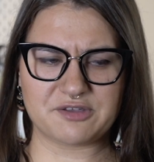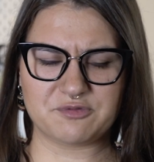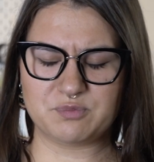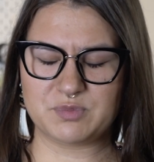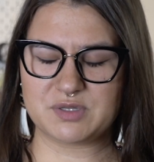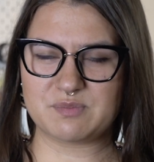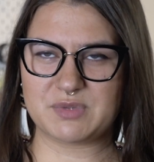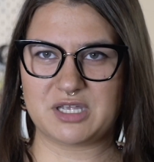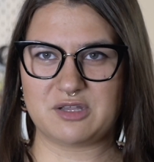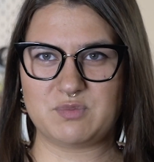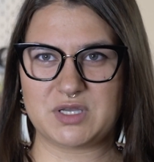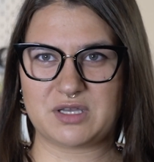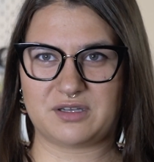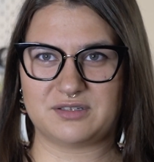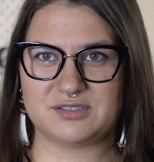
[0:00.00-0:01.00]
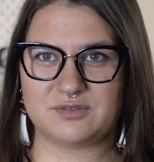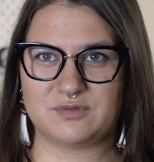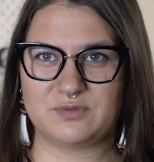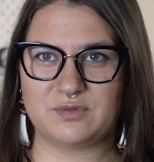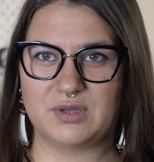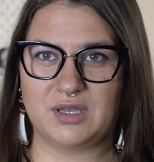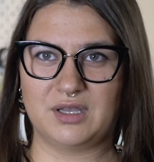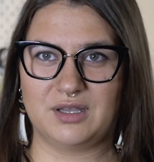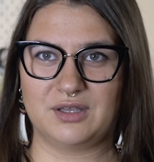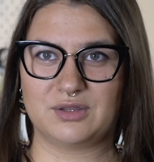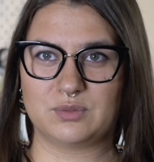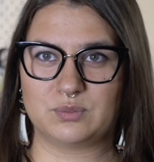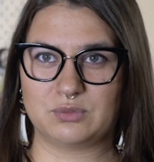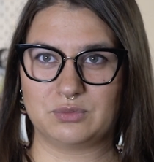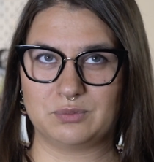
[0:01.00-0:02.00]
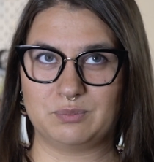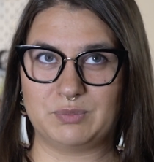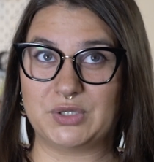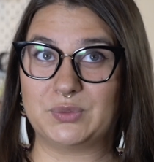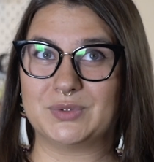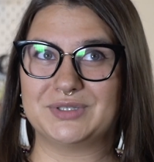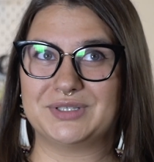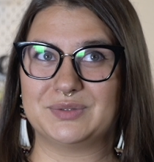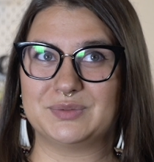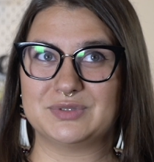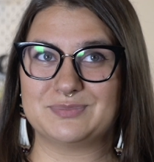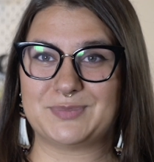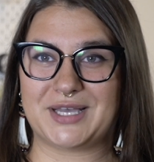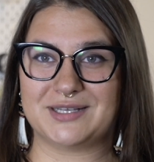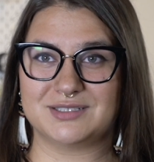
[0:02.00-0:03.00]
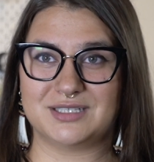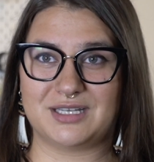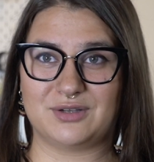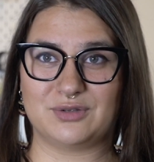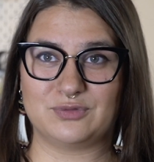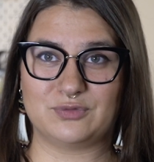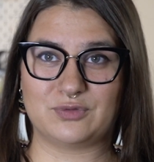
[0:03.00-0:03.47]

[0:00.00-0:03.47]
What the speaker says: have been made because of the beadwork that was passed down